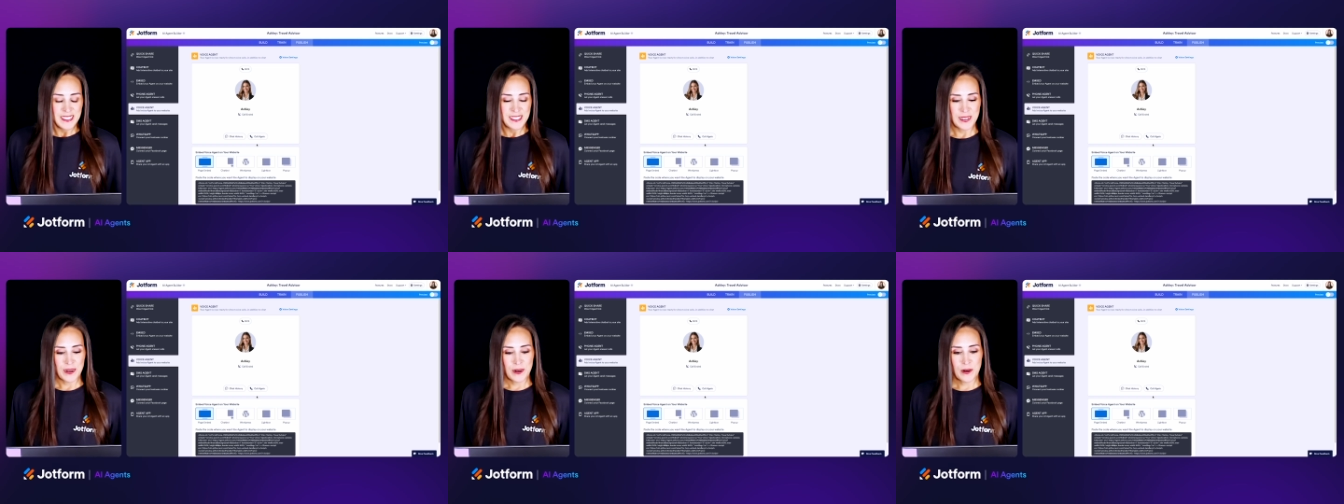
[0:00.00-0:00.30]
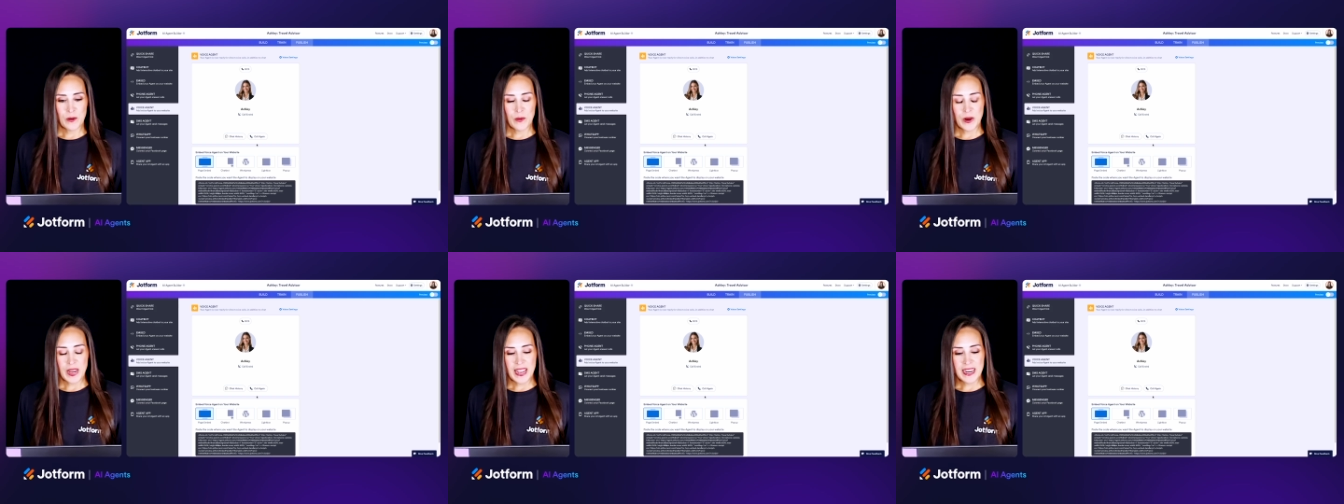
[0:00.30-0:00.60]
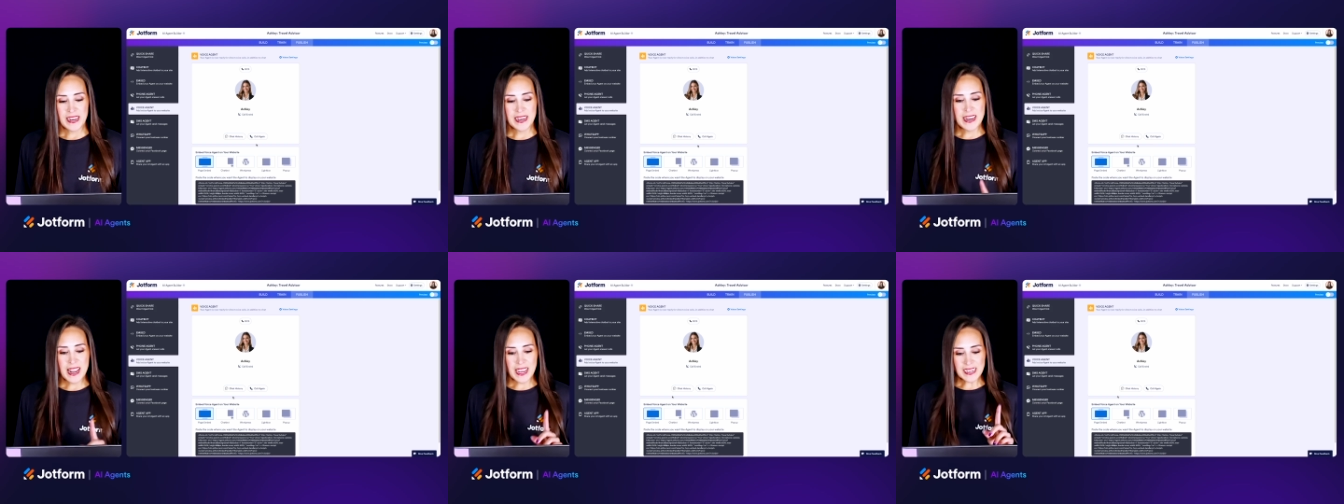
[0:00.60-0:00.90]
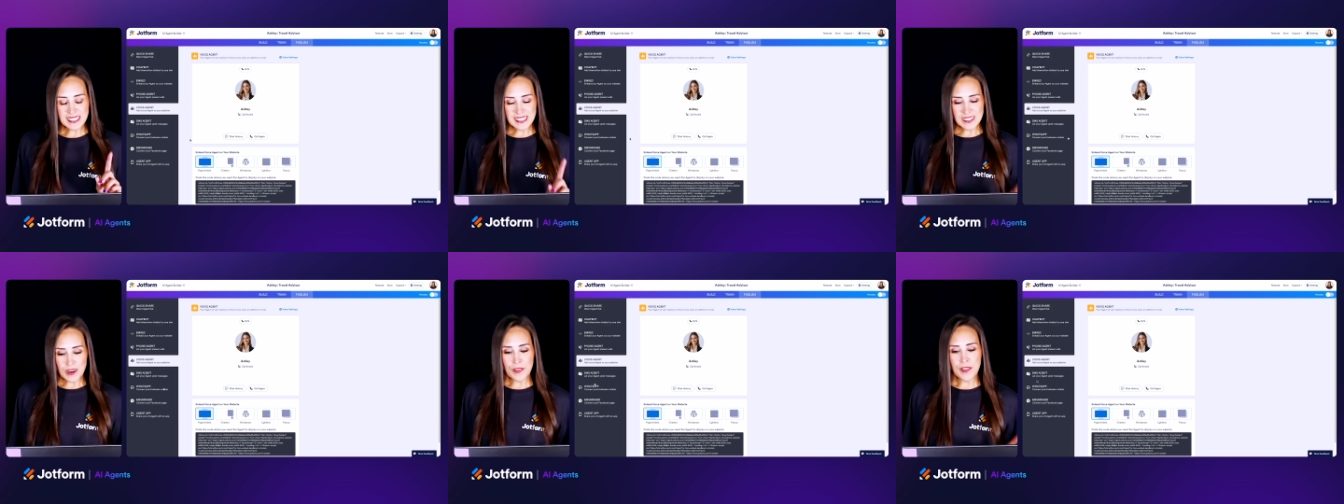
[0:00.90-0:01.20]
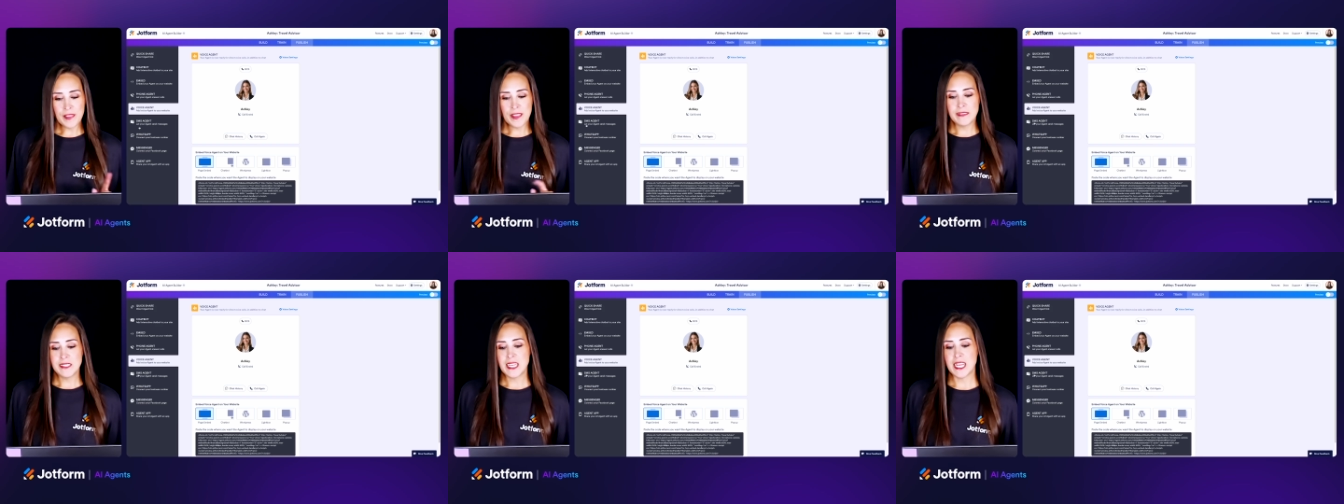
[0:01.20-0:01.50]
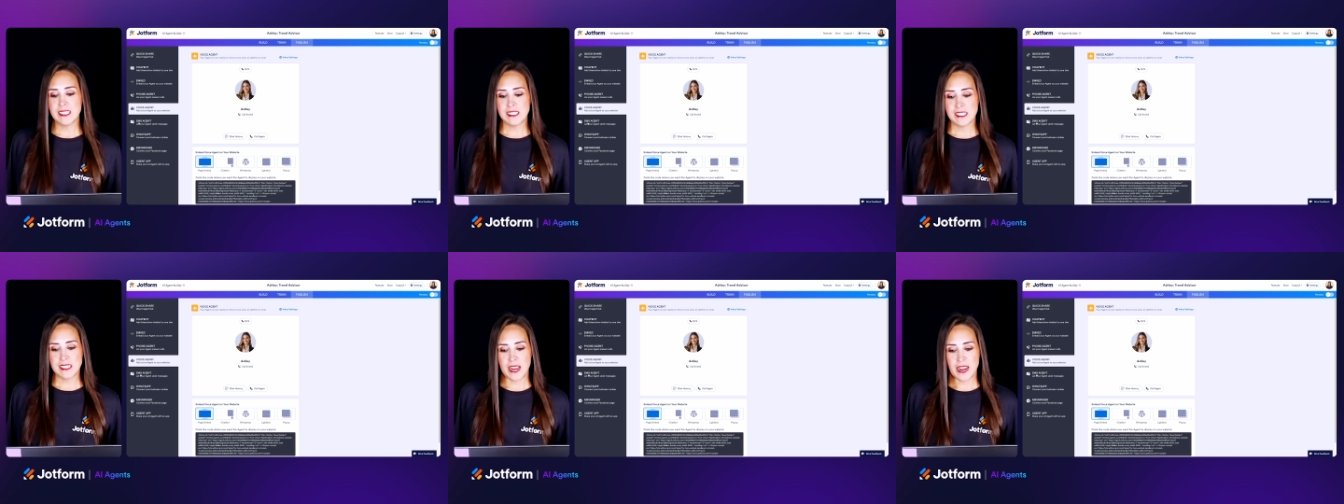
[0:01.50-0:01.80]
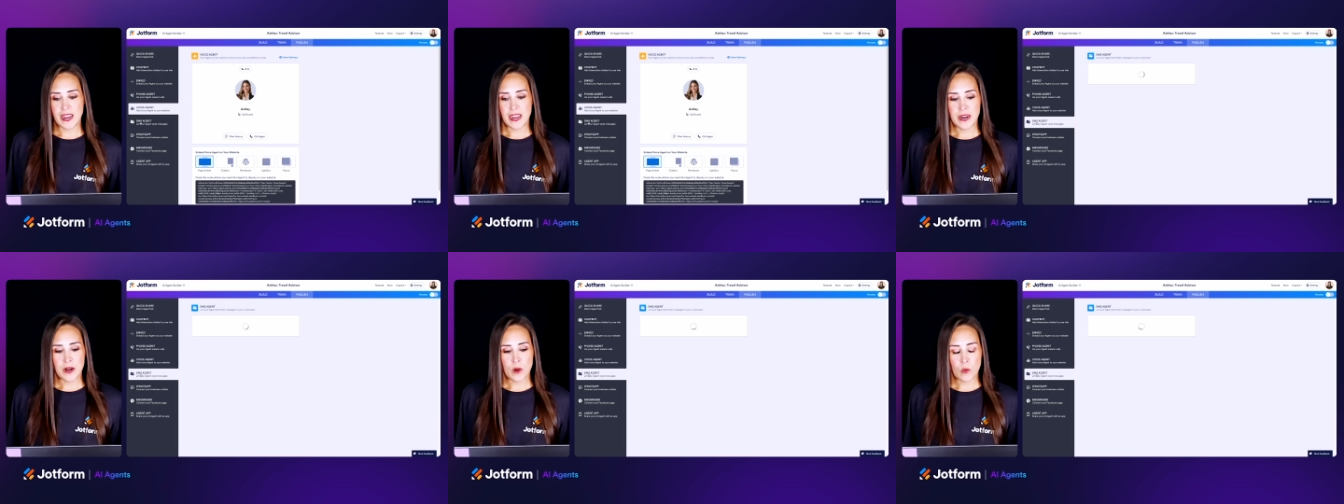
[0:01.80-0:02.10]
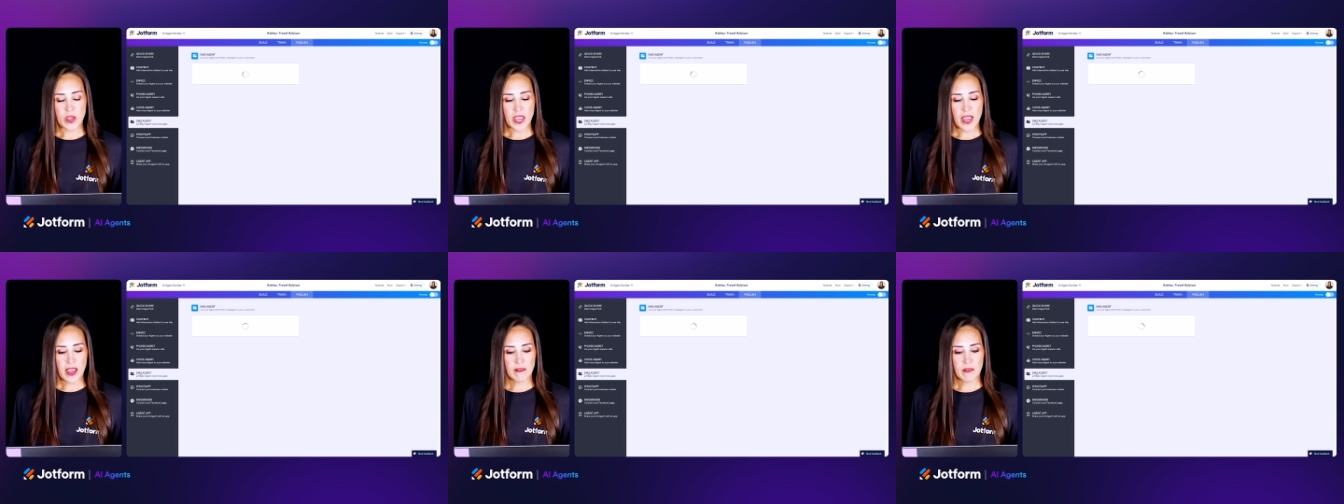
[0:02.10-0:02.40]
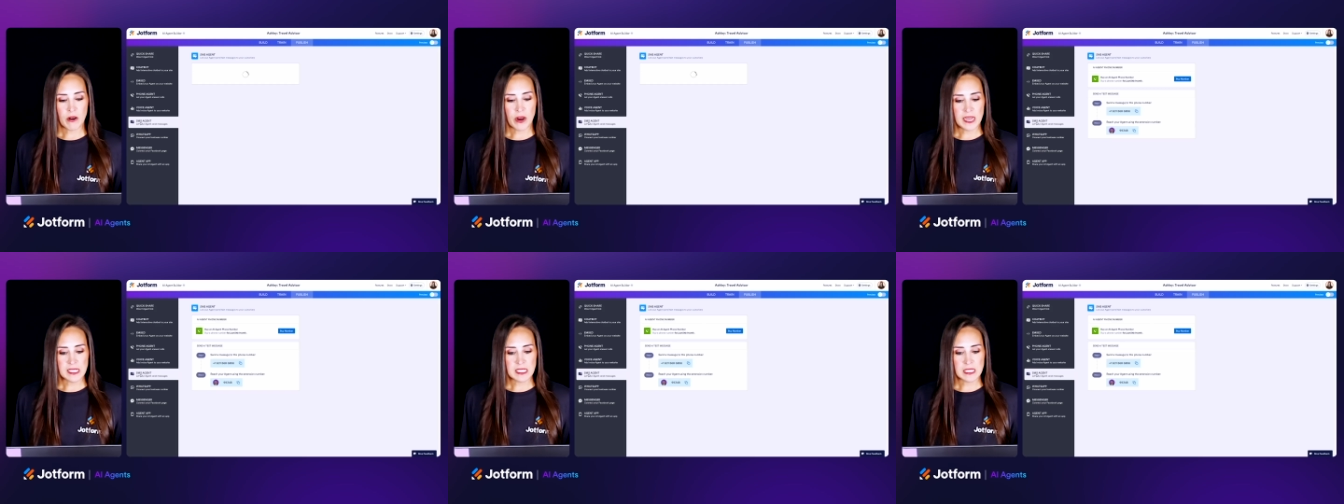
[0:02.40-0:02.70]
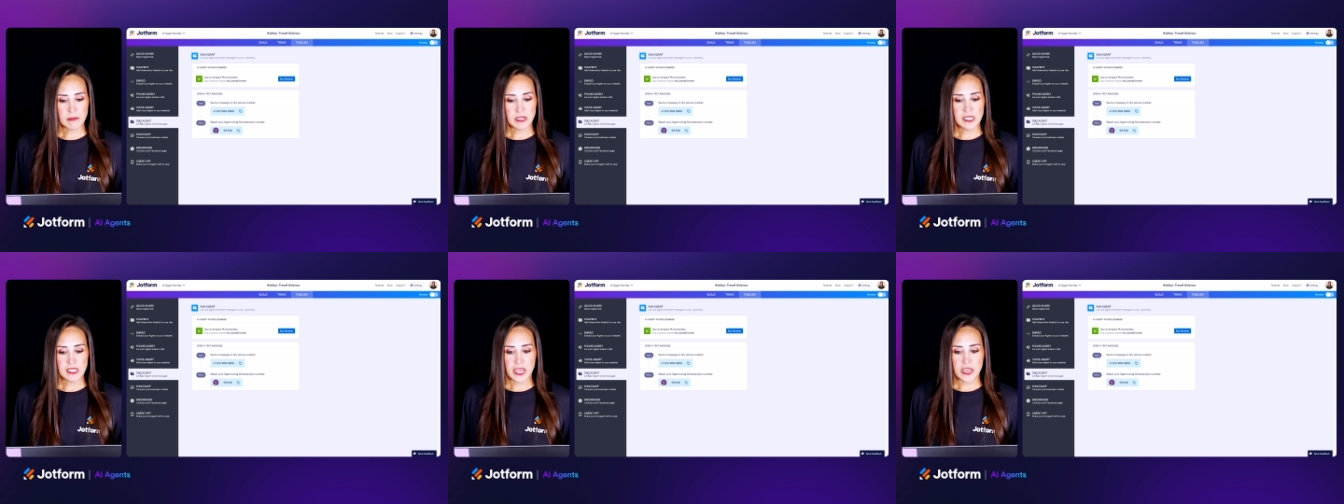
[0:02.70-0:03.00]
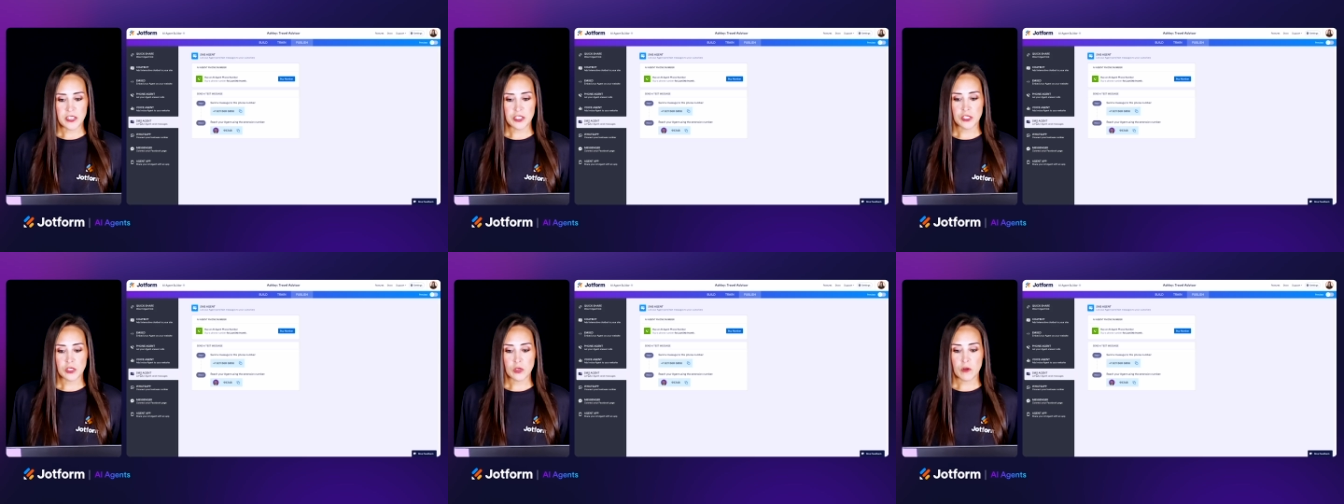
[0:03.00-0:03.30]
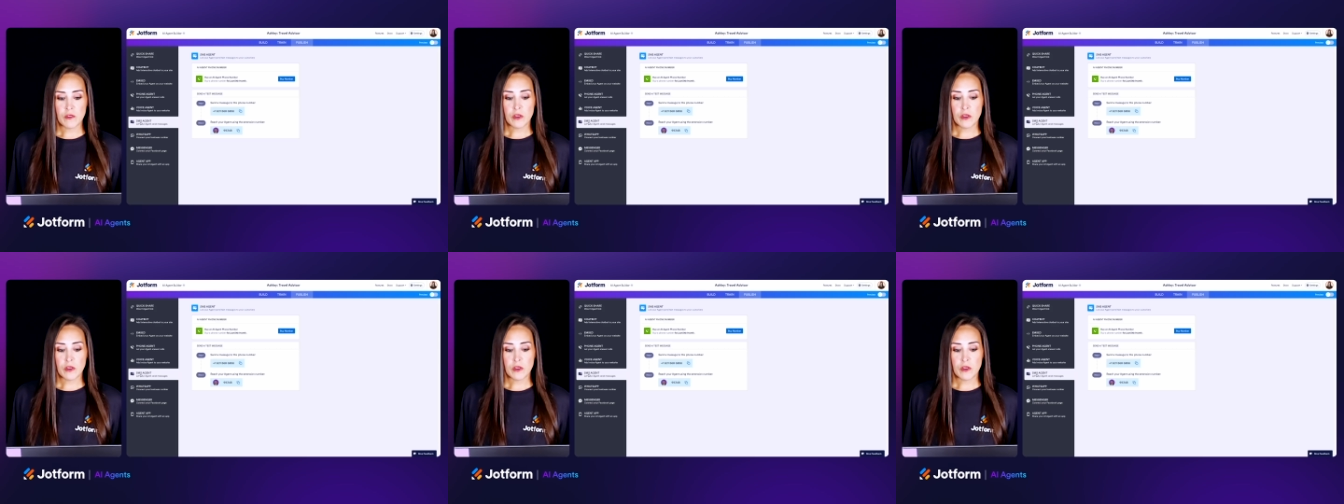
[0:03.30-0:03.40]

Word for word: So next on the left-hand side, we have our SMS agent.